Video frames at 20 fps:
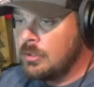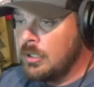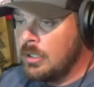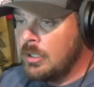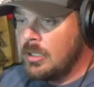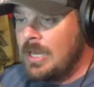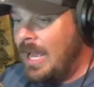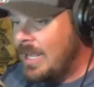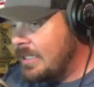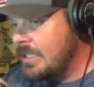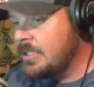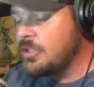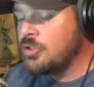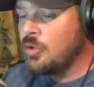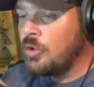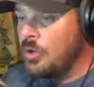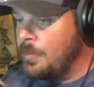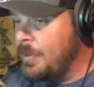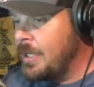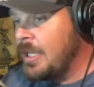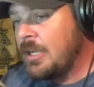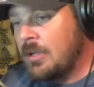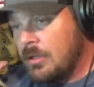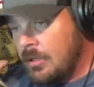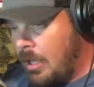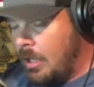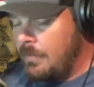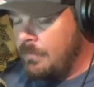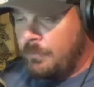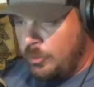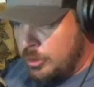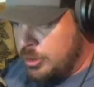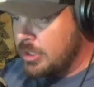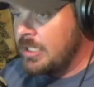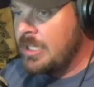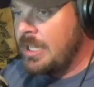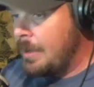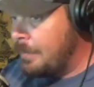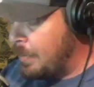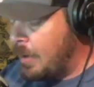Not this story, but
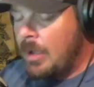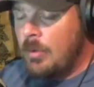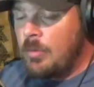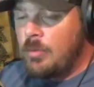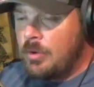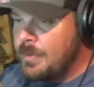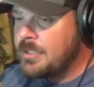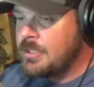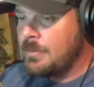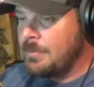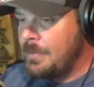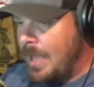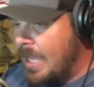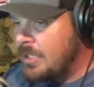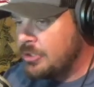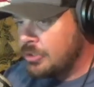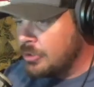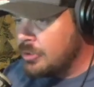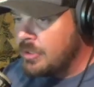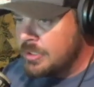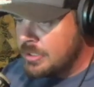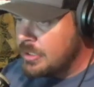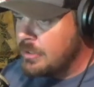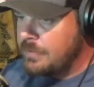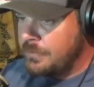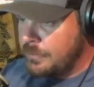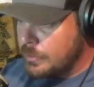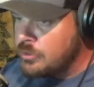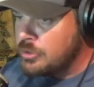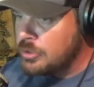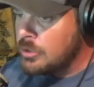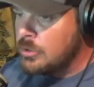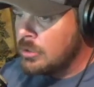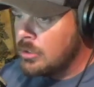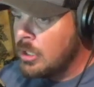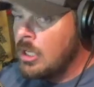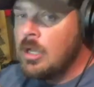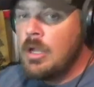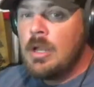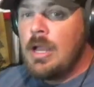unfortunately, there probably will be some mass shootings in the future.
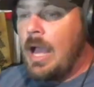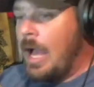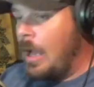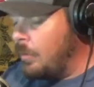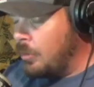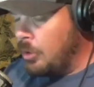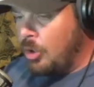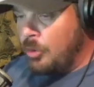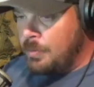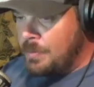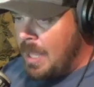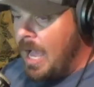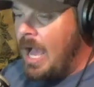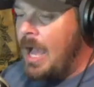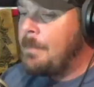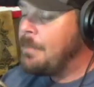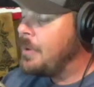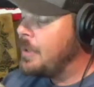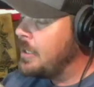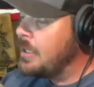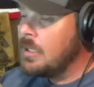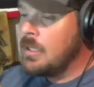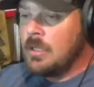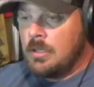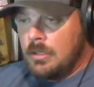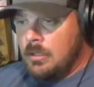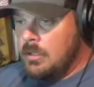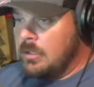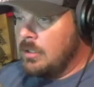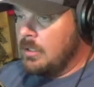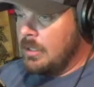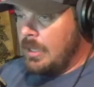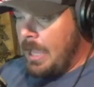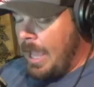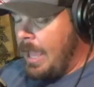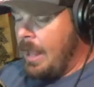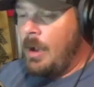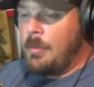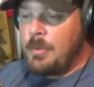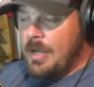I would hope not,
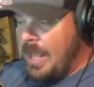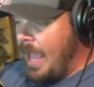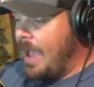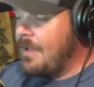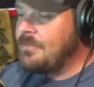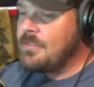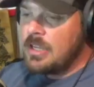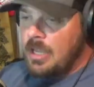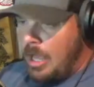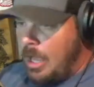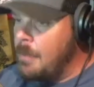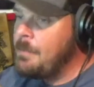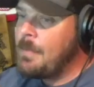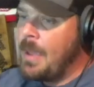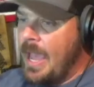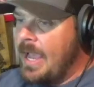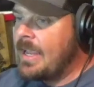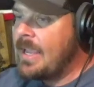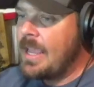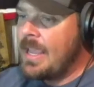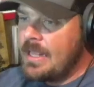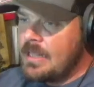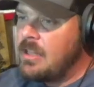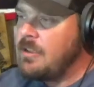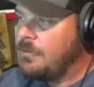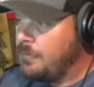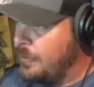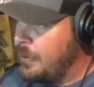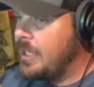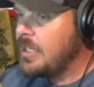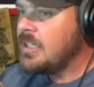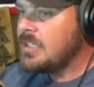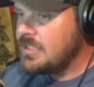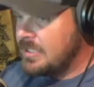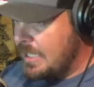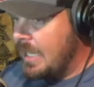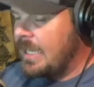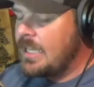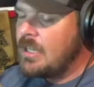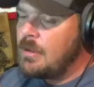and I'm gonna have to come back and defend the
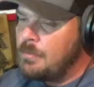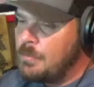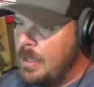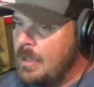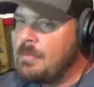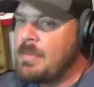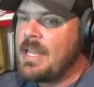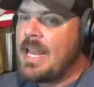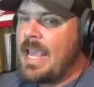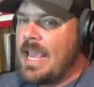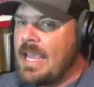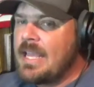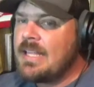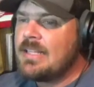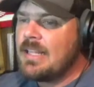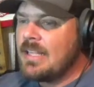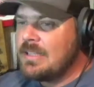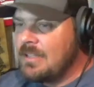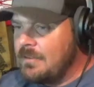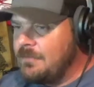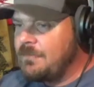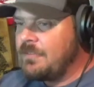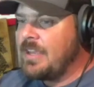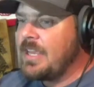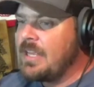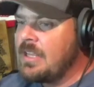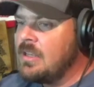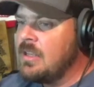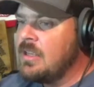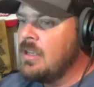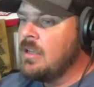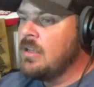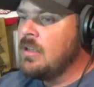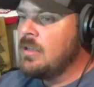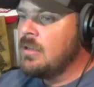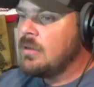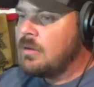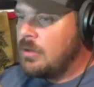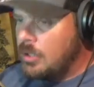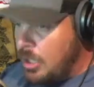Second Amendment and defend
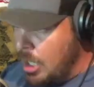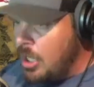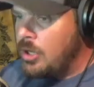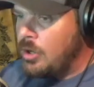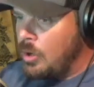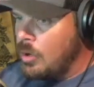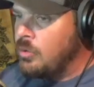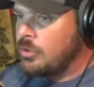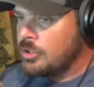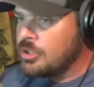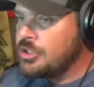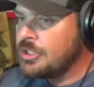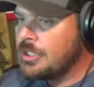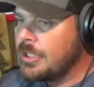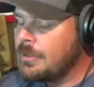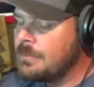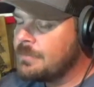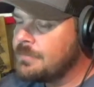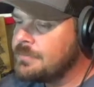gun ownership.